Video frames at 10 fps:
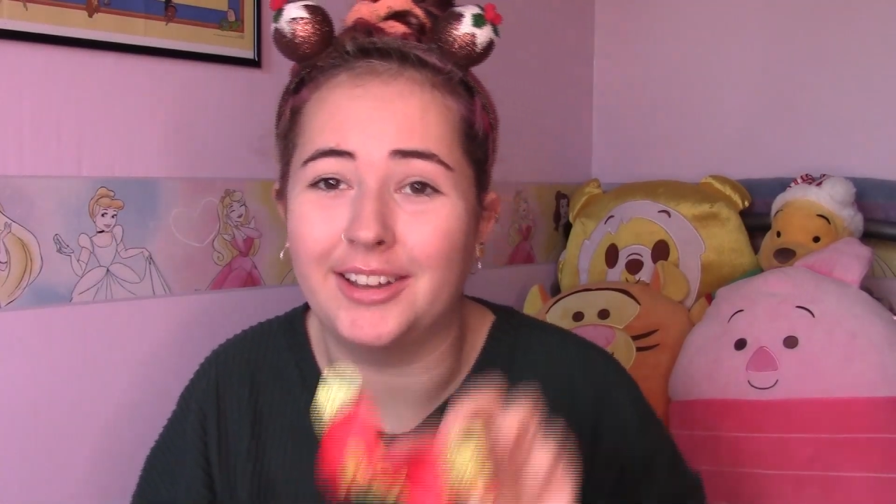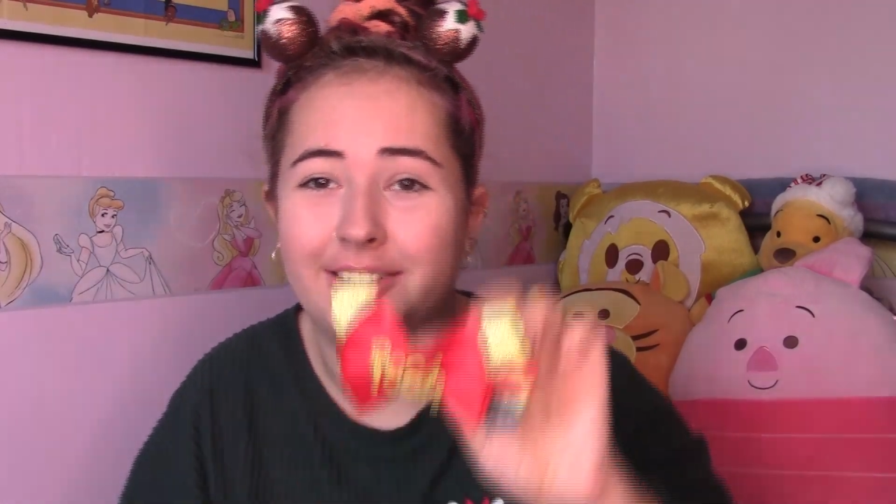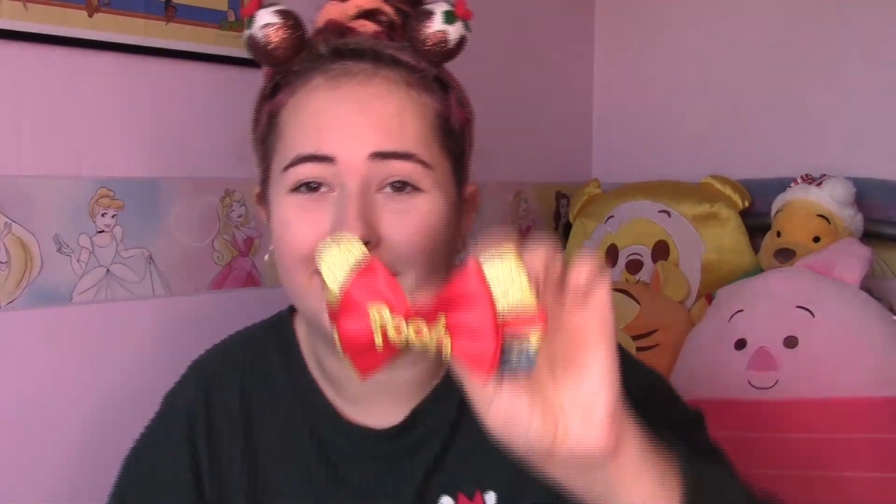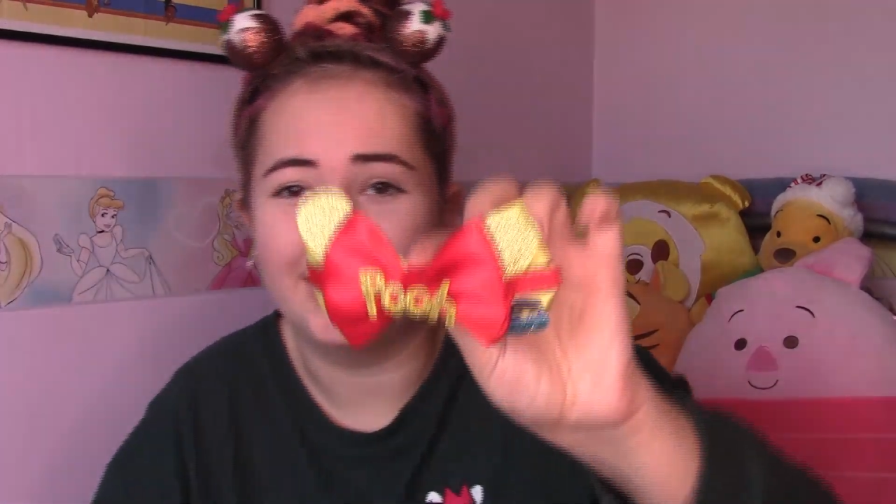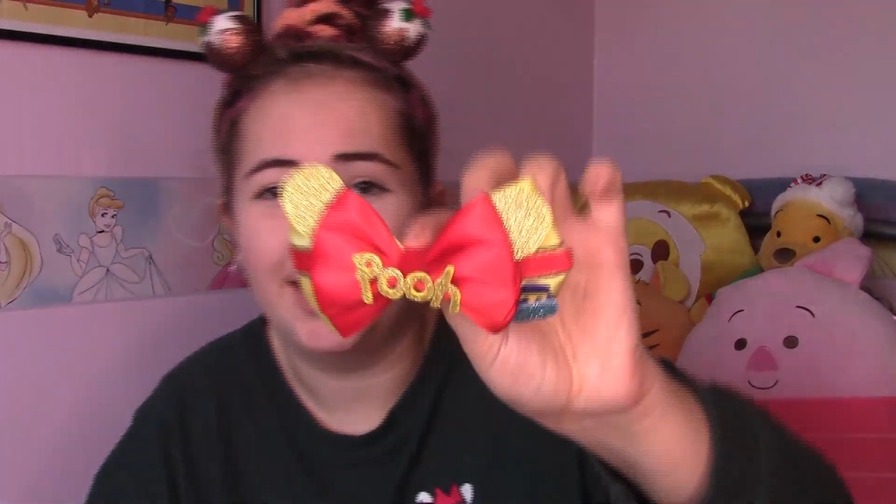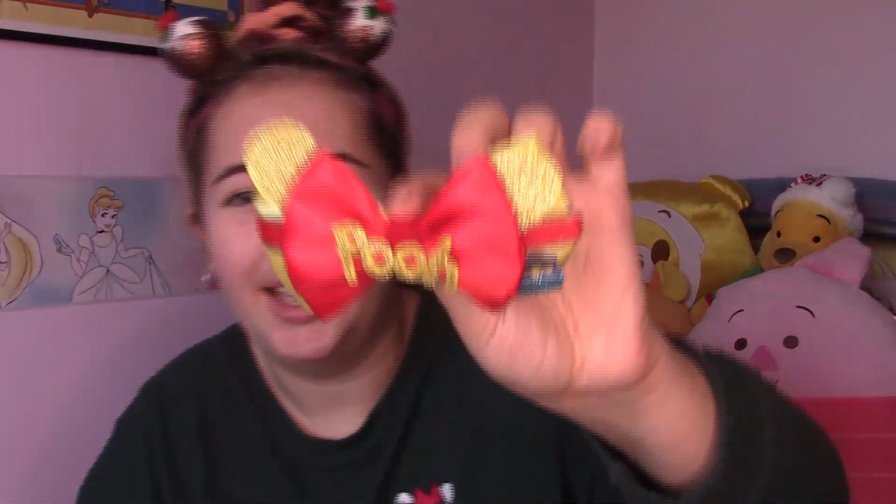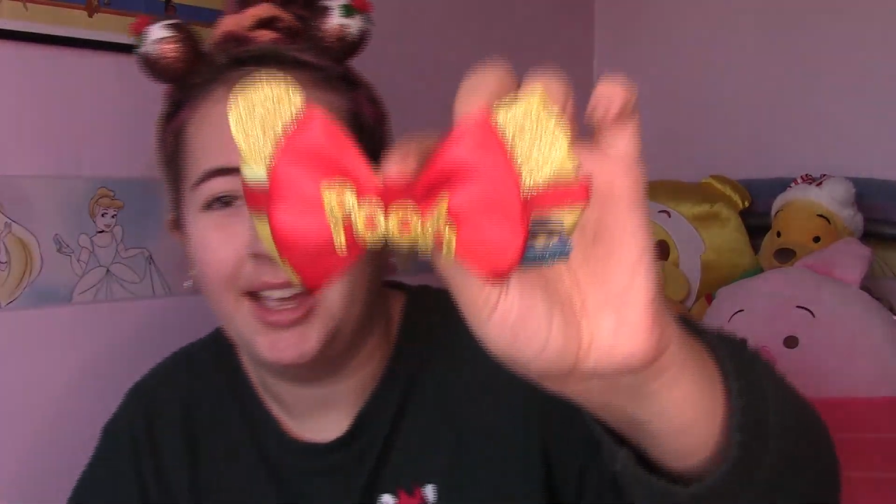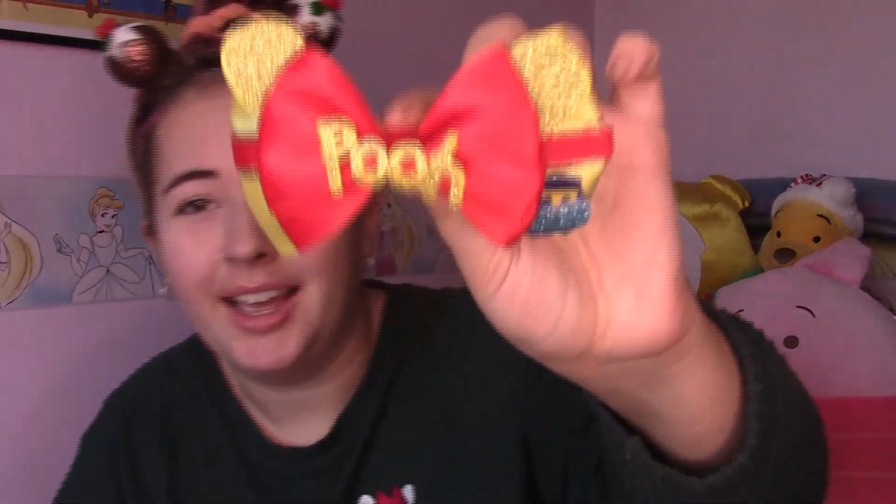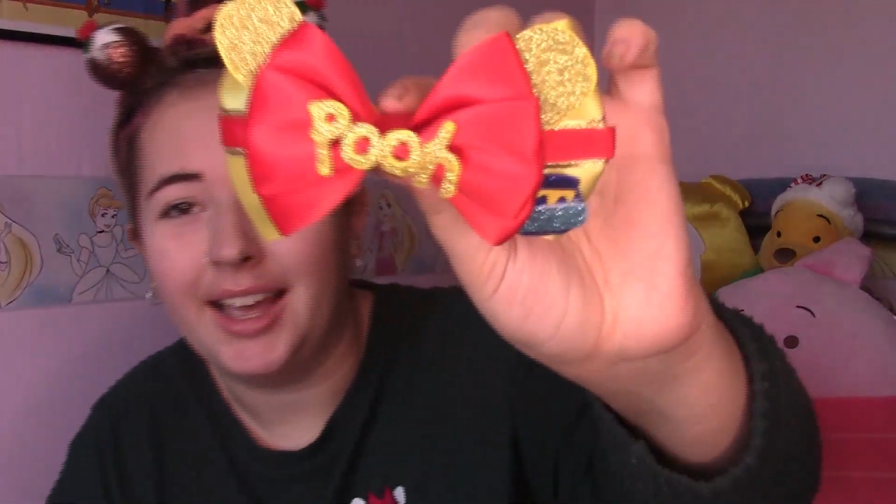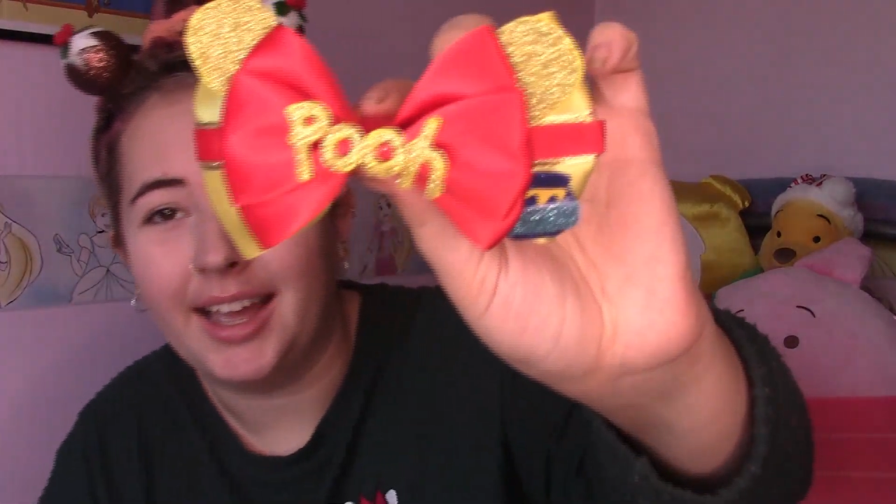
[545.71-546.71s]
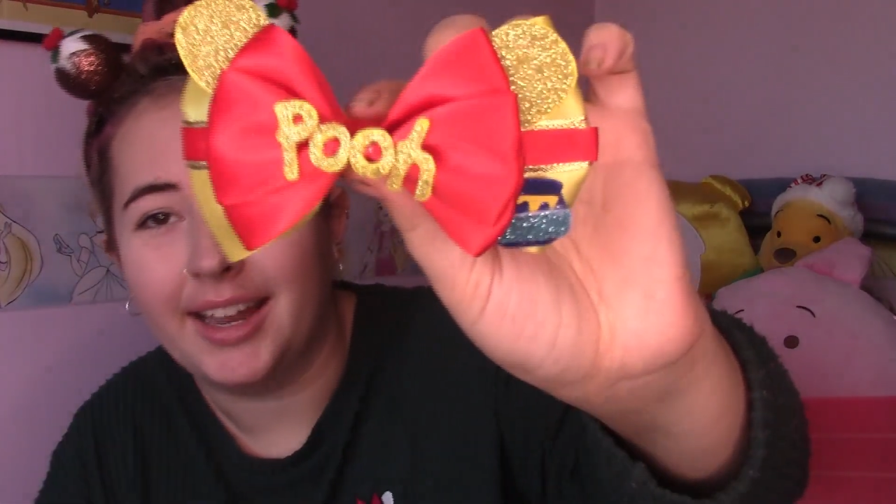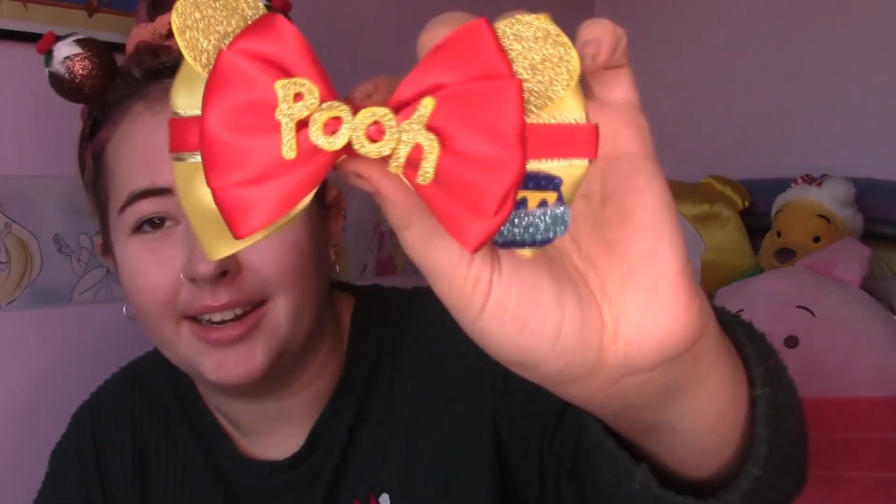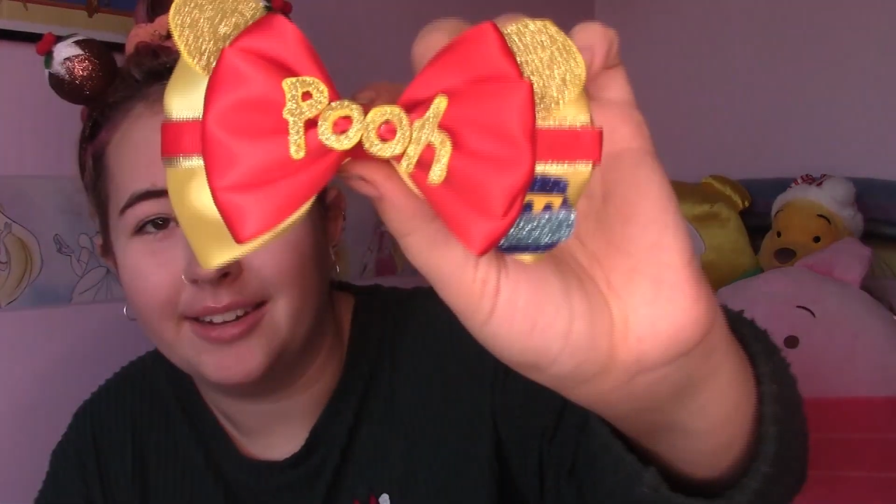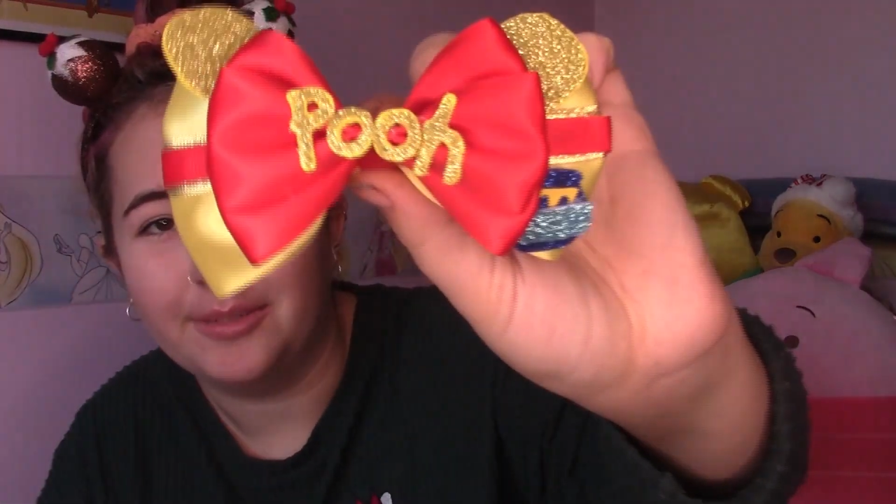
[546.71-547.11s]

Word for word: girls, and